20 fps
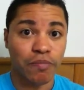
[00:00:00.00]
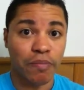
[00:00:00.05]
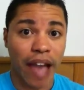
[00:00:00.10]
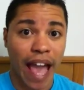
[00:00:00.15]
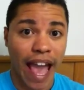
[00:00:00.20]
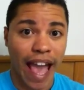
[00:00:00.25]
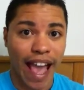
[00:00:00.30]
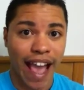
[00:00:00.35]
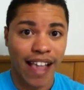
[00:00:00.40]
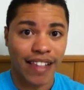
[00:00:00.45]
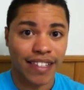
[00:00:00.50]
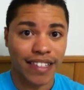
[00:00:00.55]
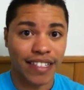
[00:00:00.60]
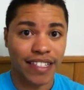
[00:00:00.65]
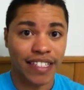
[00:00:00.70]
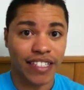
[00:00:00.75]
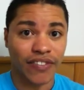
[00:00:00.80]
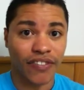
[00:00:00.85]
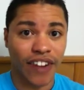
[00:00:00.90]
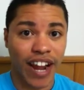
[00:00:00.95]
pass
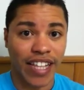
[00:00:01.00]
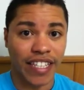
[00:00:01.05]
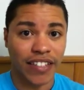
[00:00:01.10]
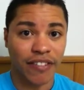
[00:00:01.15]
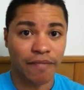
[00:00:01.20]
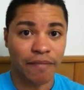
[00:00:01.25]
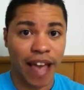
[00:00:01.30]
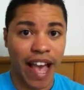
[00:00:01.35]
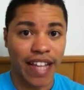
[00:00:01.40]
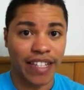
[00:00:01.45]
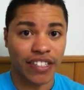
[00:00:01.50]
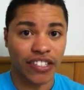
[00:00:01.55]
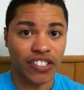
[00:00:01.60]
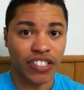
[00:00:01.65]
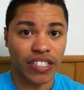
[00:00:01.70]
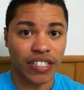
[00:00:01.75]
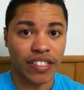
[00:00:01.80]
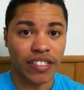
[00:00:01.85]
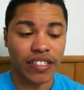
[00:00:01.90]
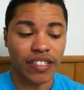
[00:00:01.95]
these rites of
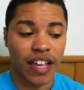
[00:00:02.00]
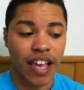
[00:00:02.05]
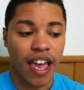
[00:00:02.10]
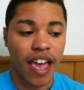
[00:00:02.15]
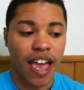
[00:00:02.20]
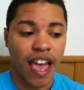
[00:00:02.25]
passages,